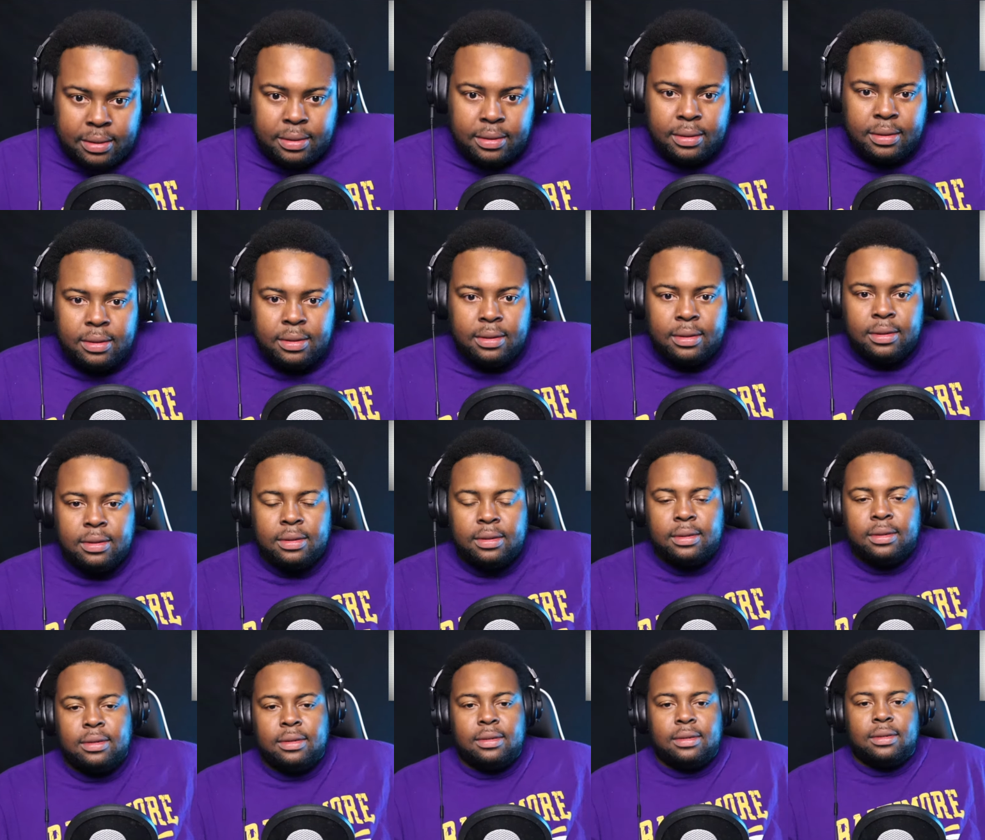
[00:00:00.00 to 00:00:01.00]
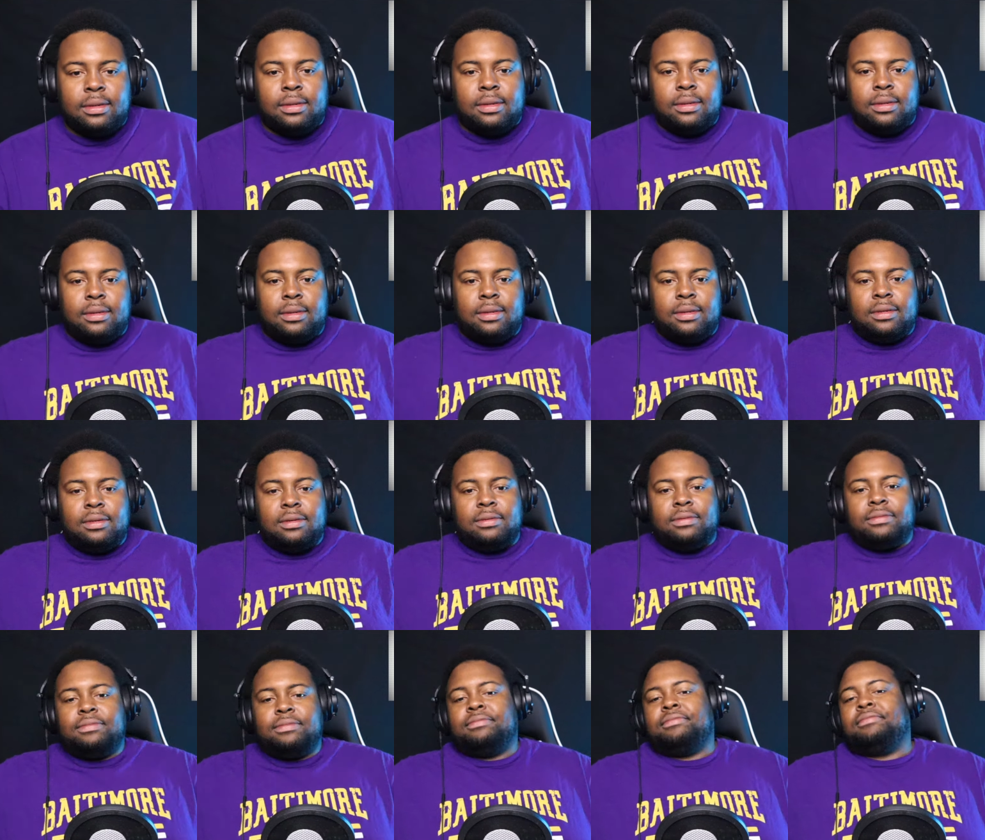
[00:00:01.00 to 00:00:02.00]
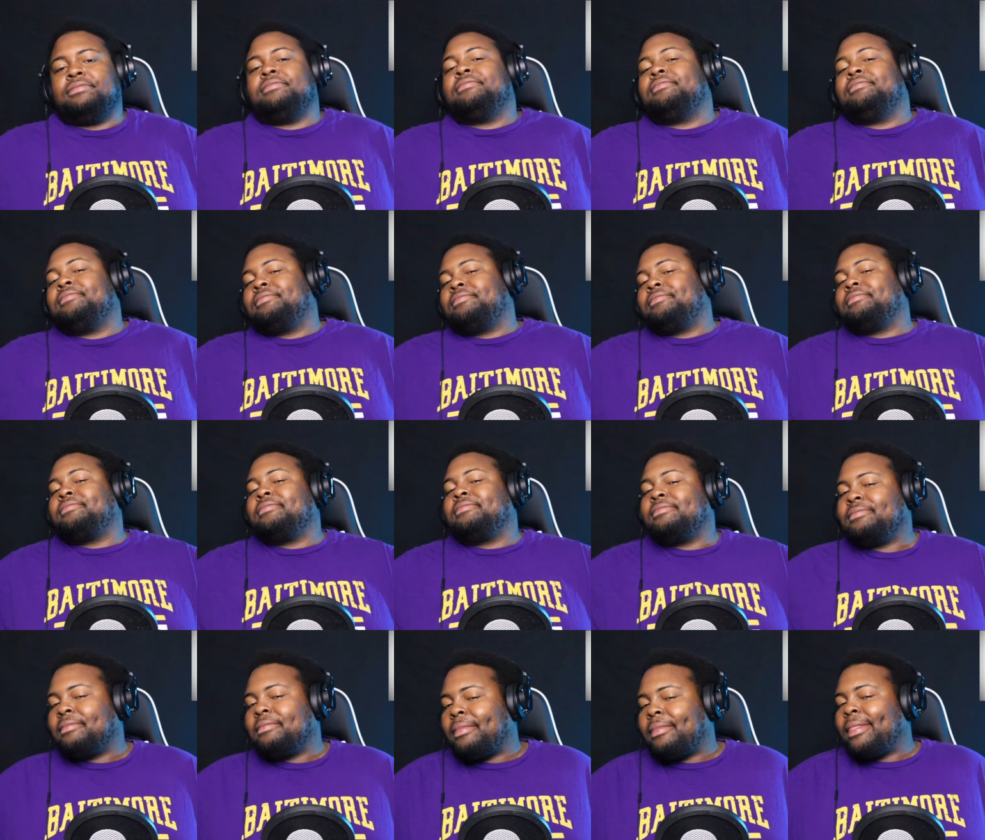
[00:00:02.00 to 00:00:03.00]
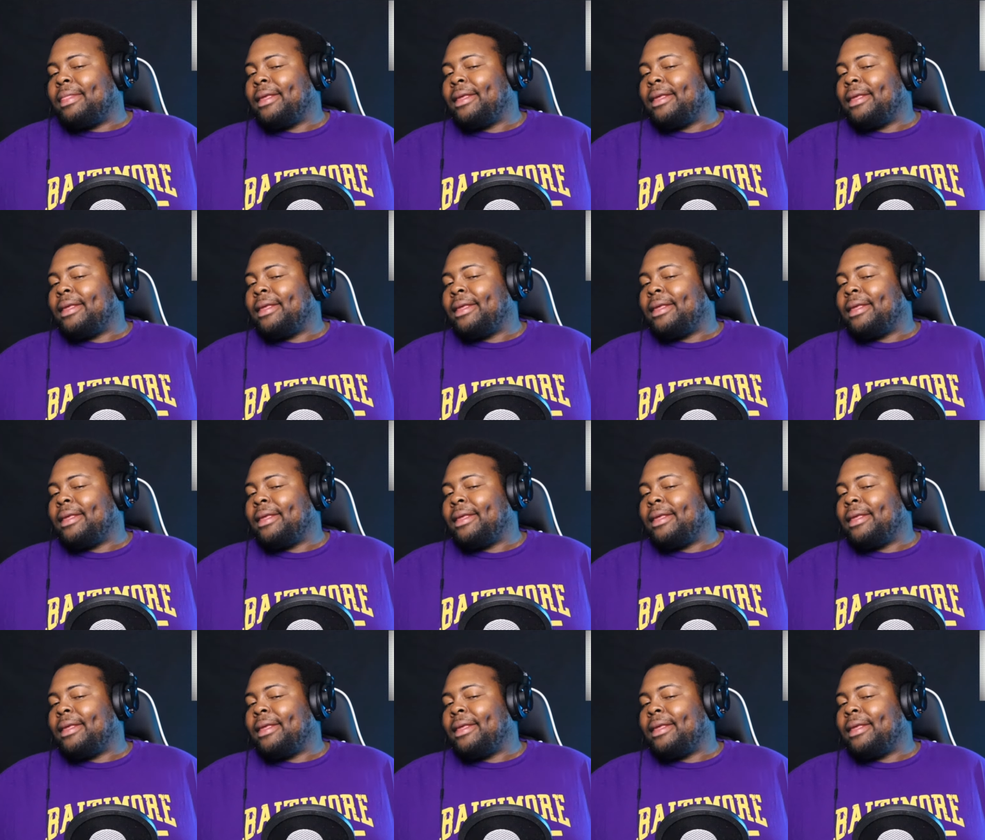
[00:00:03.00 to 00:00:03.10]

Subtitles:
(silence)